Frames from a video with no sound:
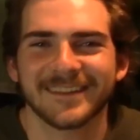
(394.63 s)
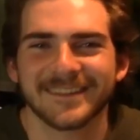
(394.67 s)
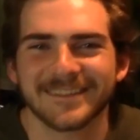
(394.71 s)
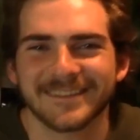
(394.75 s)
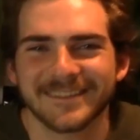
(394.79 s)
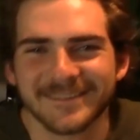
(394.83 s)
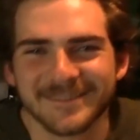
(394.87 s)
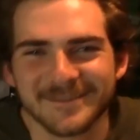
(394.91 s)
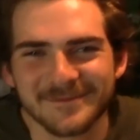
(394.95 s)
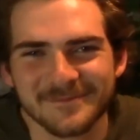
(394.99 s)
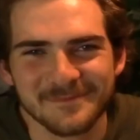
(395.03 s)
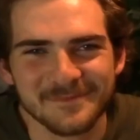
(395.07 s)

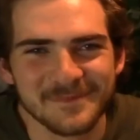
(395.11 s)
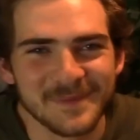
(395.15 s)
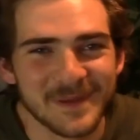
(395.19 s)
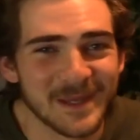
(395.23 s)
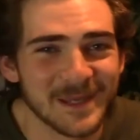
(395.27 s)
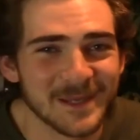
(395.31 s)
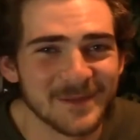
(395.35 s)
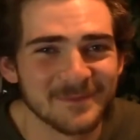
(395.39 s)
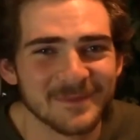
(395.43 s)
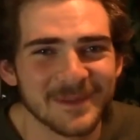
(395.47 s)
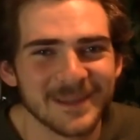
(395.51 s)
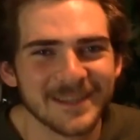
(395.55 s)
some
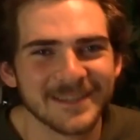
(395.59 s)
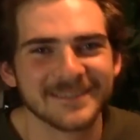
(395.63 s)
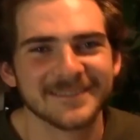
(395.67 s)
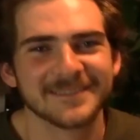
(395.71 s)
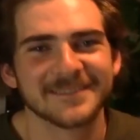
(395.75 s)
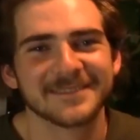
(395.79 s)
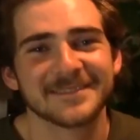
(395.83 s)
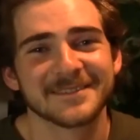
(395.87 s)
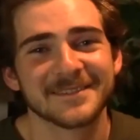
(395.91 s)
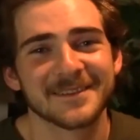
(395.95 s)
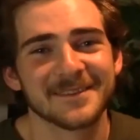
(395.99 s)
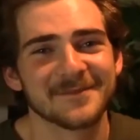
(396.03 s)
pain meds
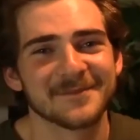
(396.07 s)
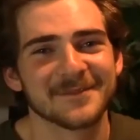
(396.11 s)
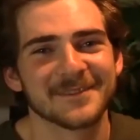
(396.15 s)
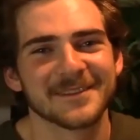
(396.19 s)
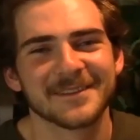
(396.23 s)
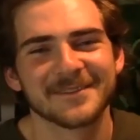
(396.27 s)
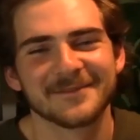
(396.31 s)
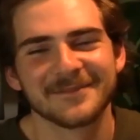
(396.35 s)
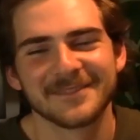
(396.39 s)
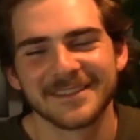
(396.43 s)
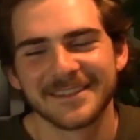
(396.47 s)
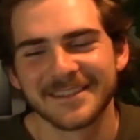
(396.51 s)
or
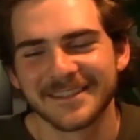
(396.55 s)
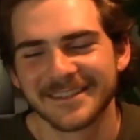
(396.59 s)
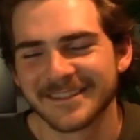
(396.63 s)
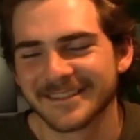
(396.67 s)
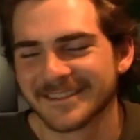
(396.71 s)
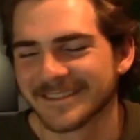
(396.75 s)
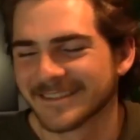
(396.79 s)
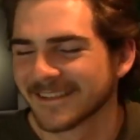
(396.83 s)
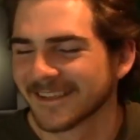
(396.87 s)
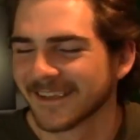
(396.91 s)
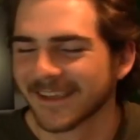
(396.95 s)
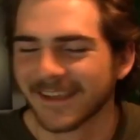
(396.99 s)
something,
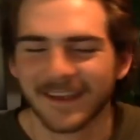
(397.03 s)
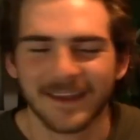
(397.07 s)
because